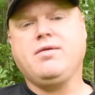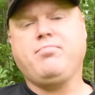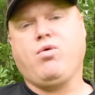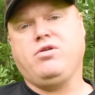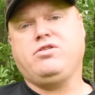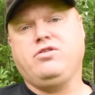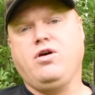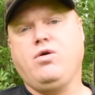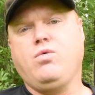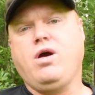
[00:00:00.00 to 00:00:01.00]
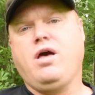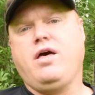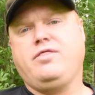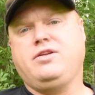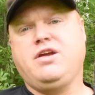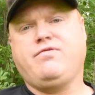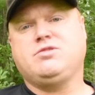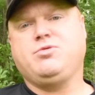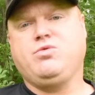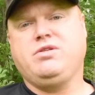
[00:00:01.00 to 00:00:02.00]
important to know the
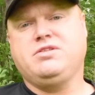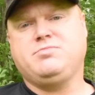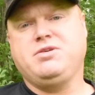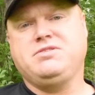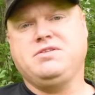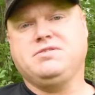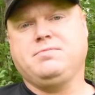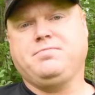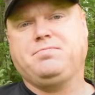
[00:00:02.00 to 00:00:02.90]
difference between the species.